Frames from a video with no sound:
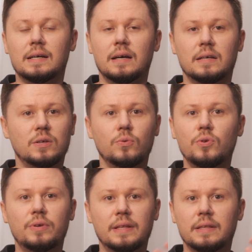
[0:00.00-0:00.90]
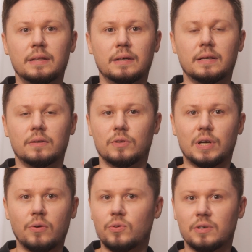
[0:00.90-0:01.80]
So you can
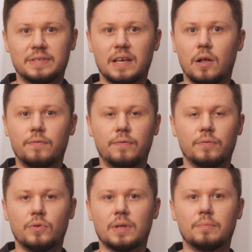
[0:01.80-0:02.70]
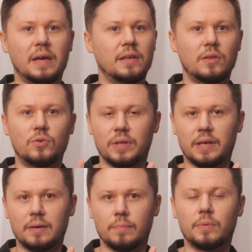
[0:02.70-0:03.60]
draw it yourself, you can make it in
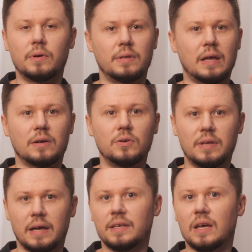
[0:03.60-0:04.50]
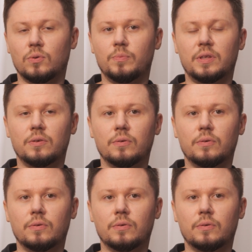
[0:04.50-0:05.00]
3D, but a good idea would be to